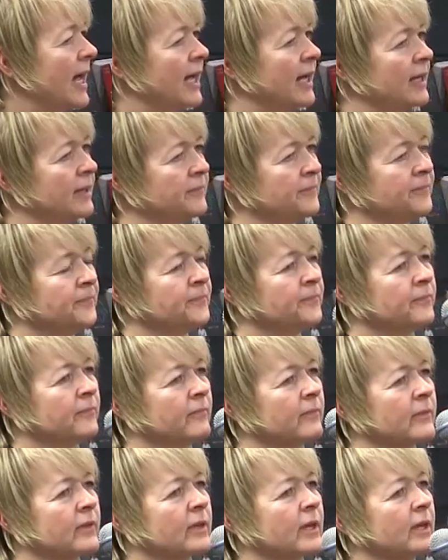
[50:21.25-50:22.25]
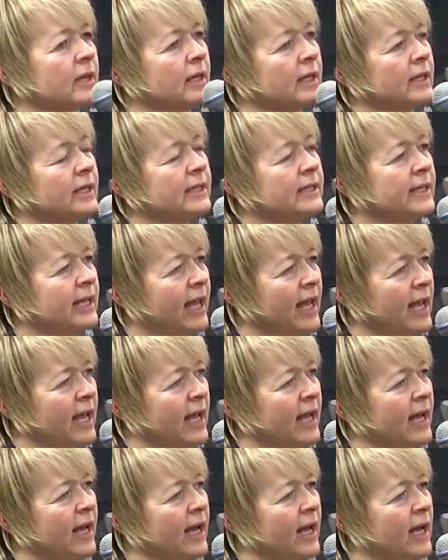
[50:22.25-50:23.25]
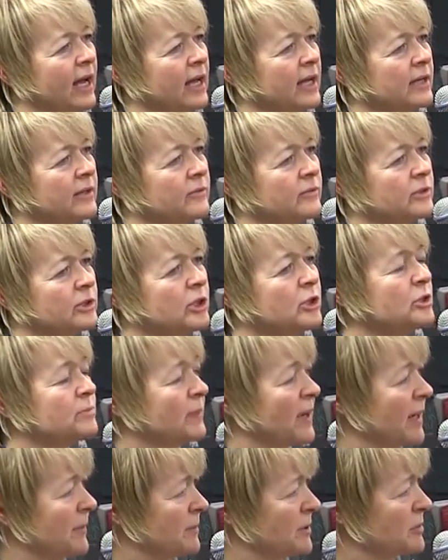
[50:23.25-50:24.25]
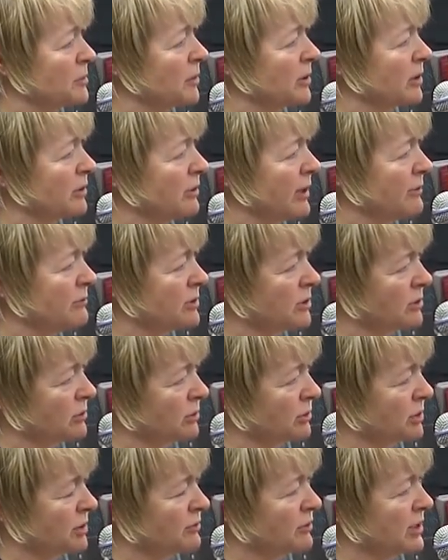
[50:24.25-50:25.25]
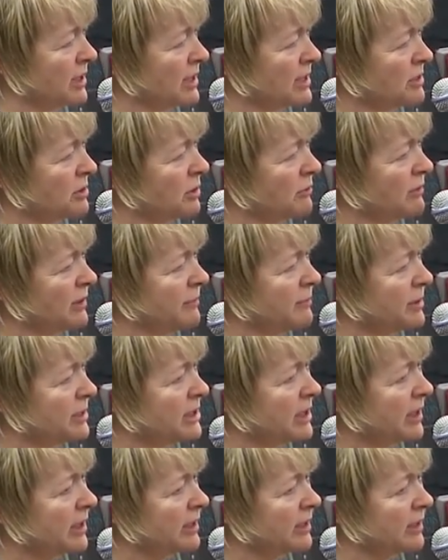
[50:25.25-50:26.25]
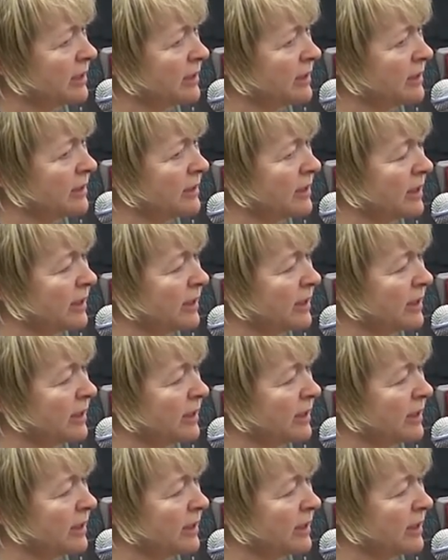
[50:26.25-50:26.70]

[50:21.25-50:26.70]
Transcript: Um, yeah, uh, newspapers were a great resource for this novel in particular.